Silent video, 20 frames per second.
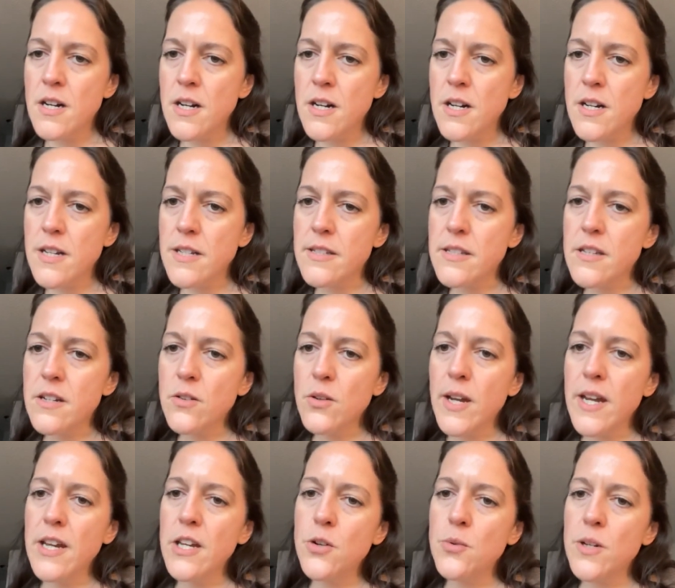Is it
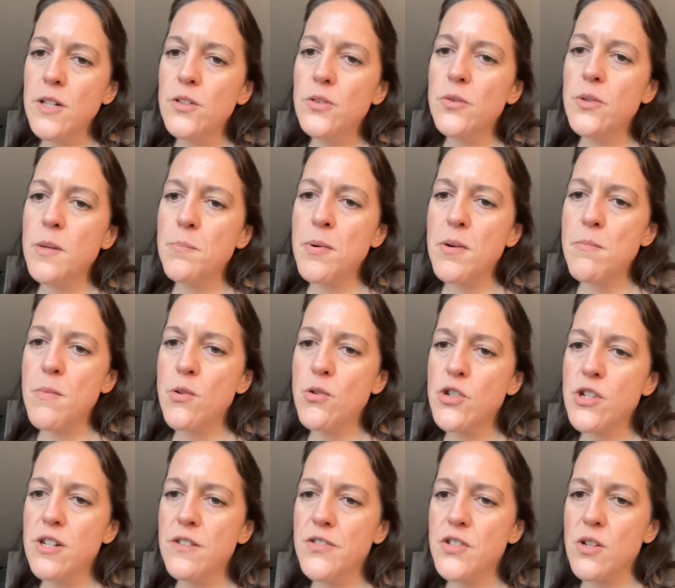okay to include a
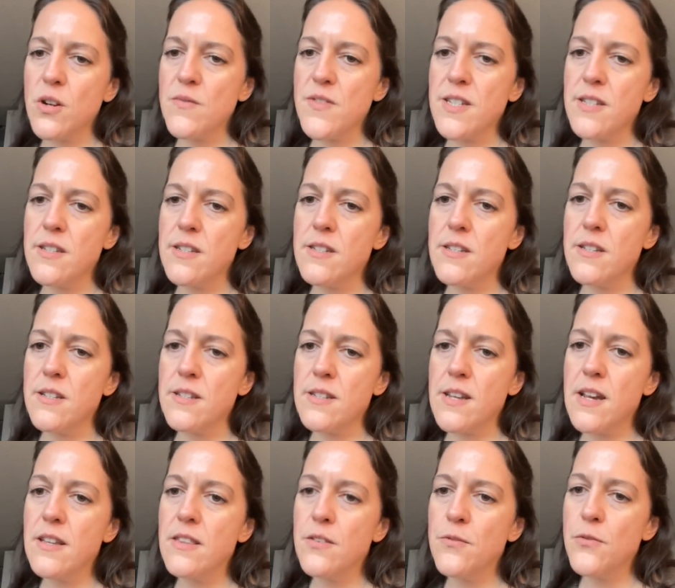promotion of services
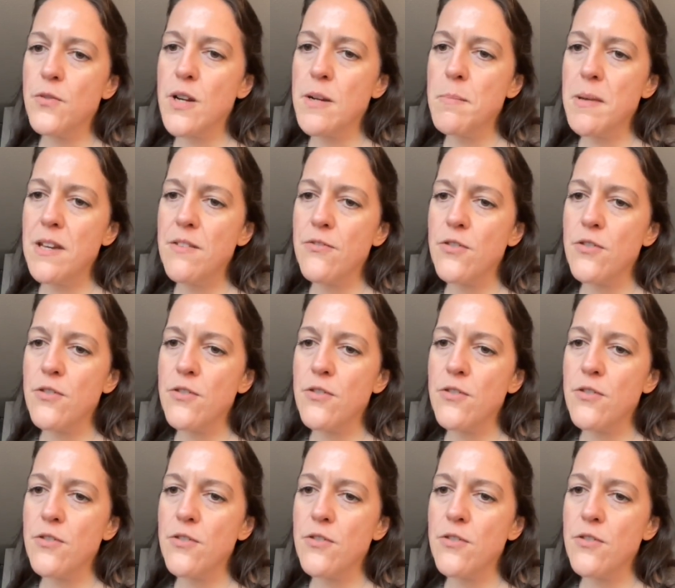inside the freebie?